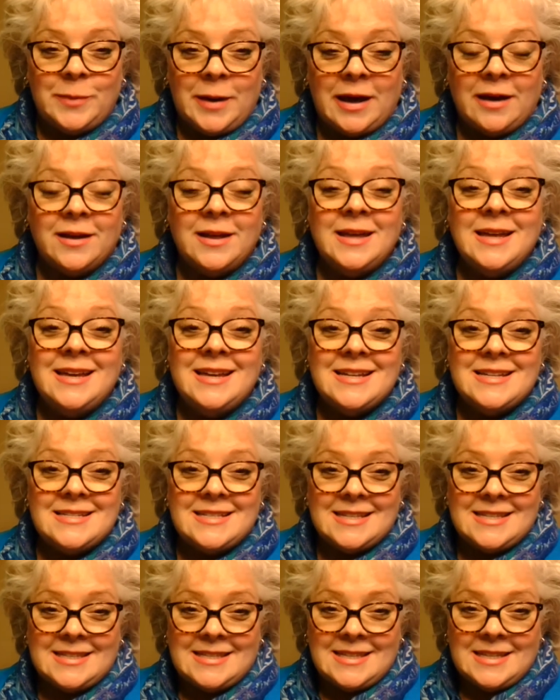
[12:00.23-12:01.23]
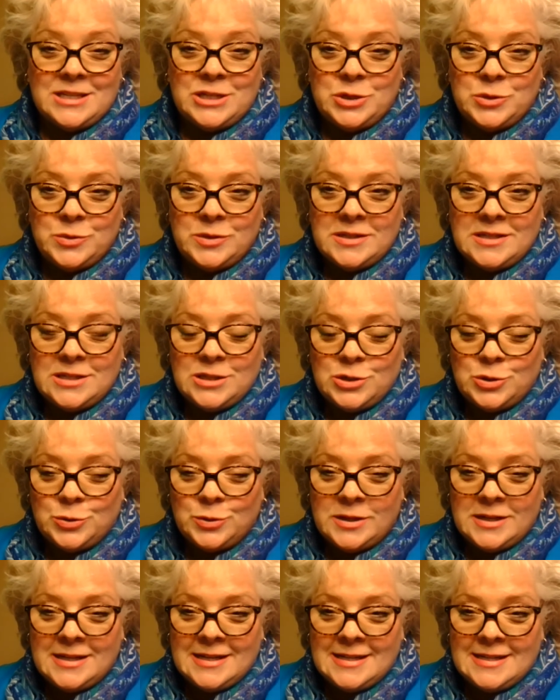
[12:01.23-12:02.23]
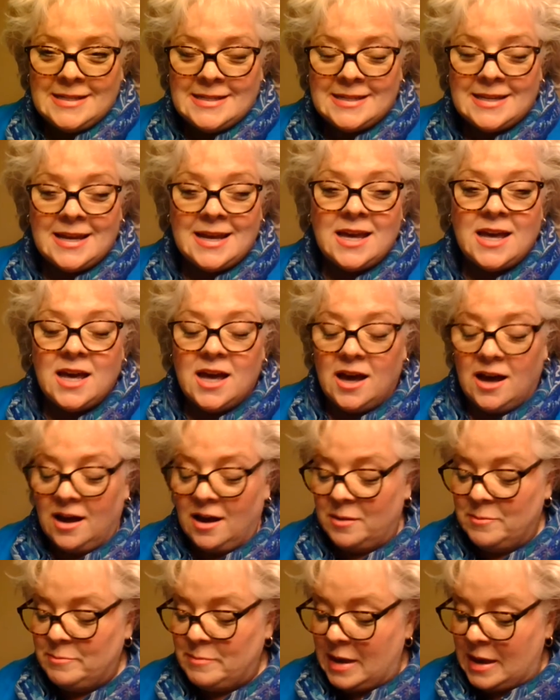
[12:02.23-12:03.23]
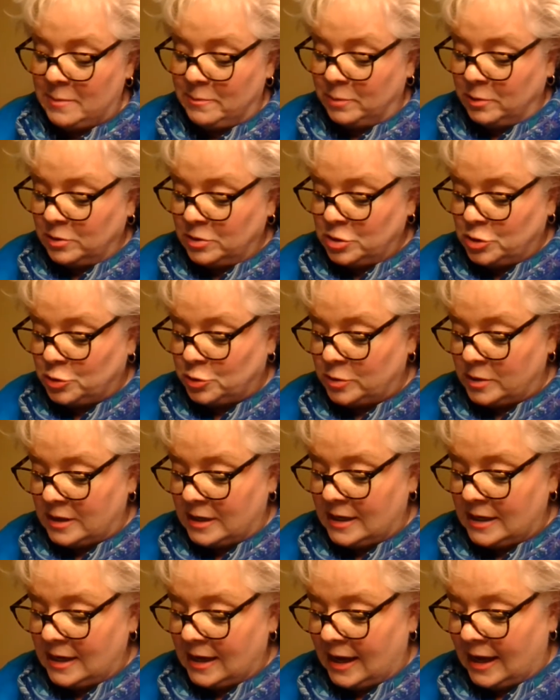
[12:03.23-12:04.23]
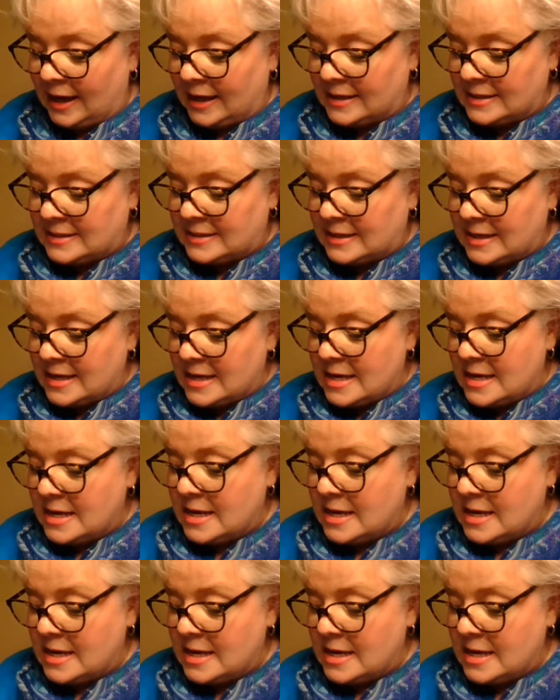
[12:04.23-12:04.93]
about deciduous trees. A maple tree has